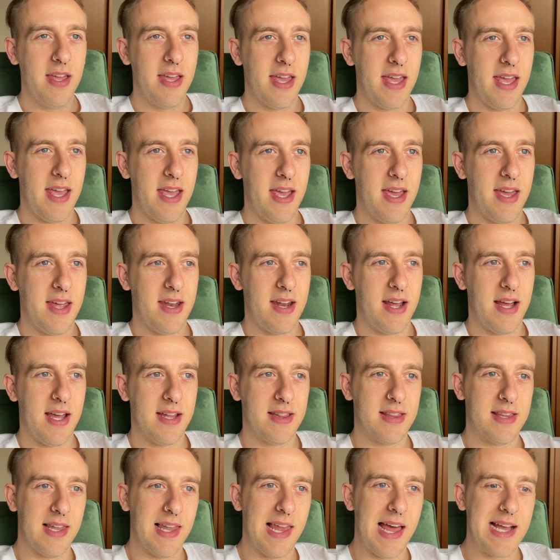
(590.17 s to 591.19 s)
And
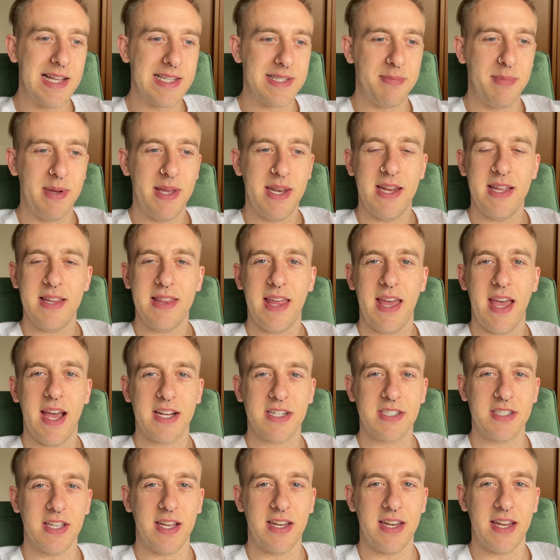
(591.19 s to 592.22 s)
at the last minute, they
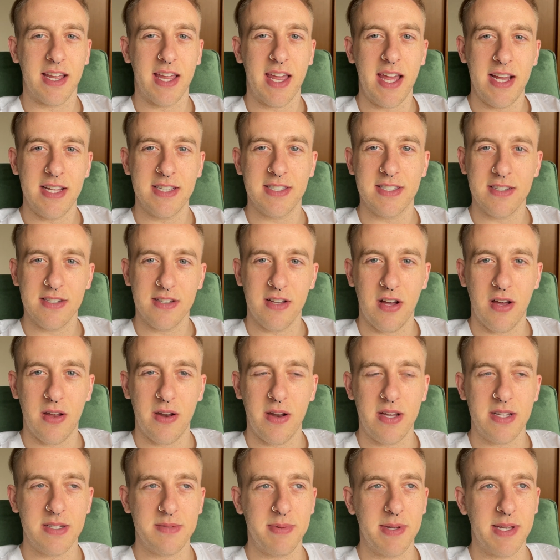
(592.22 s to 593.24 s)
actually had to cancel on
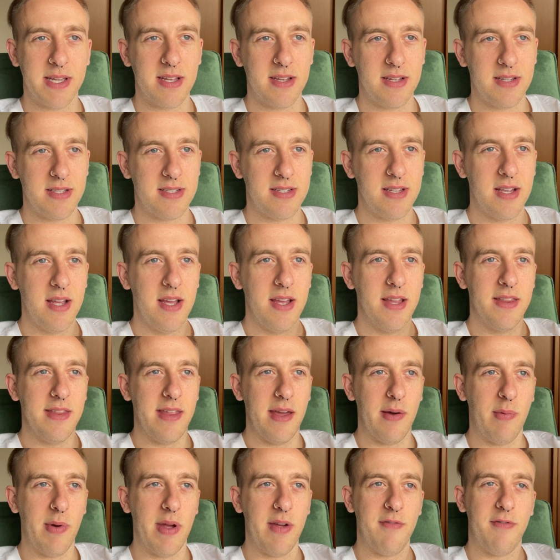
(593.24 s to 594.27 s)
us because they
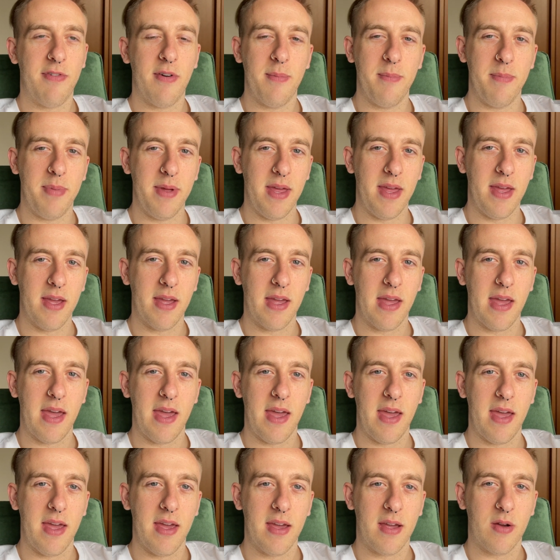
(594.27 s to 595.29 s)
went from being
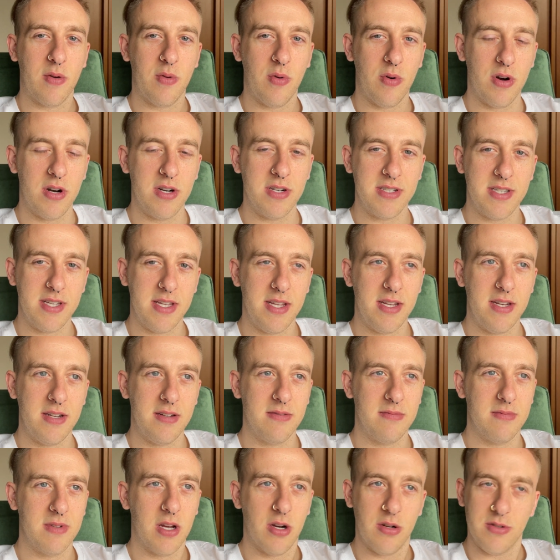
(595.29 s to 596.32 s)
a
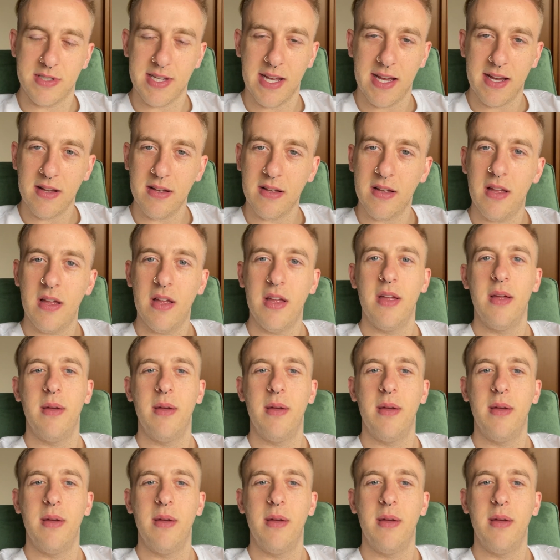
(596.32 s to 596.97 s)
quarantine hotel